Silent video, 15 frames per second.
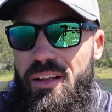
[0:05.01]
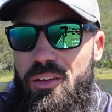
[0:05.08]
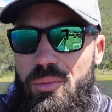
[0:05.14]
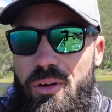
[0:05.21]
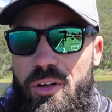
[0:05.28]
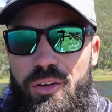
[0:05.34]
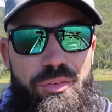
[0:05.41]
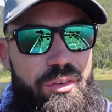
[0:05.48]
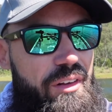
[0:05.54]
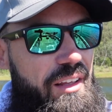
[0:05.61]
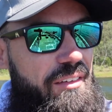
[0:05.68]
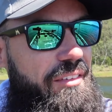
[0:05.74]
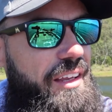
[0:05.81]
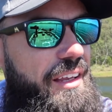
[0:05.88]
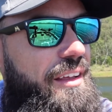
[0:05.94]
That's what I do for a
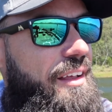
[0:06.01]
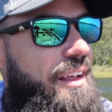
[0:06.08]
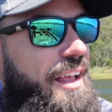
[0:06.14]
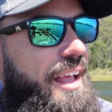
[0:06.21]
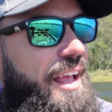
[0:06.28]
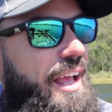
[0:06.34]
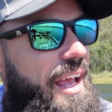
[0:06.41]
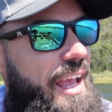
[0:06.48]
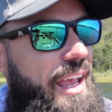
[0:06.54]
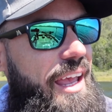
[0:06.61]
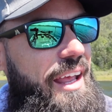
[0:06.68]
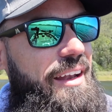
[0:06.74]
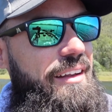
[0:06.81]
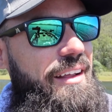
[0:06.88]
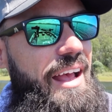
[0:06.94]
living,
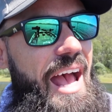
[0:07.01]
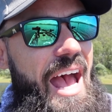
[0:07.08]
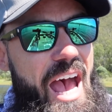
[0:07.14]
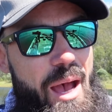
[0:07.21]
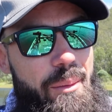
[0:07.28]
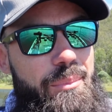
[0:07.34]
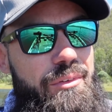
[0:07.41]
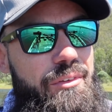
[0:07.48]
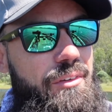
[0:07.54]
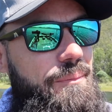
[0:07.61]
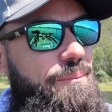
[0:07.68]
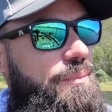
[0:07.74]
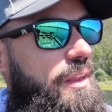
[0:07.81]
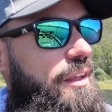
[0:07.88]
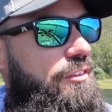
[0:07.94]
and apps.
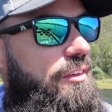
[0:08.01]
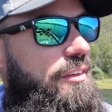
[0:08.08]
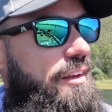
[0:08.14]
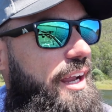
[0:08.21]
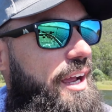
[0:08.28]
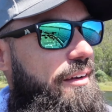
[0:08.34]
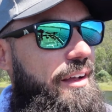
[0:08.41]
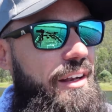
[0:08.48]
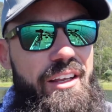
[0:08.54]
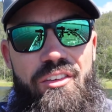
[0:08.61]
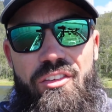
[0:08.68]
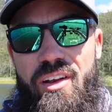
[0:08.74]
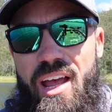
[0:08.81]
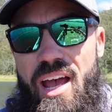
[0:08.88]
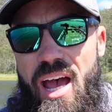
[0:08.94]
So today I'm going to use
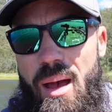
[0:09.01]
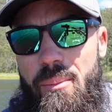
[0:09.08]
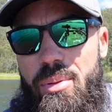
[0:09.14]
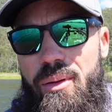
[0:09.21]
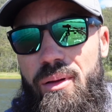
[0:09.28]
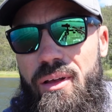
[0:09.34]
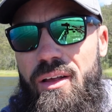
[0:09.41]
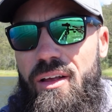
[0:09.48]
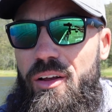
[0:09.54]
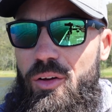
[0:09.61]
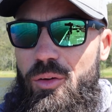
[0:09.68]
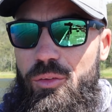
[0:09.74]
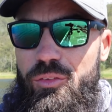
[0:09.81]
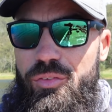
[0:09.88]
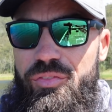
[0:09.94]
an app
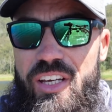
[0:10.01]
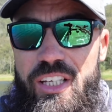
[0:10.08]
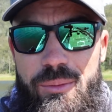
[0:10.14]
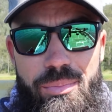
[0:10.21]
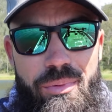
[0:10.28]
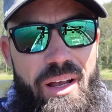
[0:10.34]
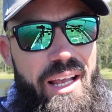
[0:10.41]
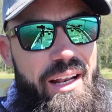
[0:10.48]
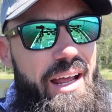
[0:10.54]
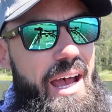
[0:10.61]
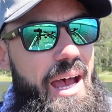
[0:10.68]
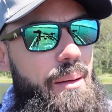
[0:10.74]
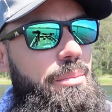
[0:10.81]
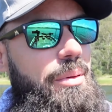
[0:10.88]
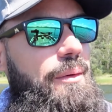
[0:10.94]
called the Fishbrain
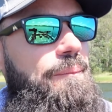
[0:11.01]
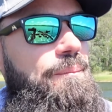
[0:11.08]
app.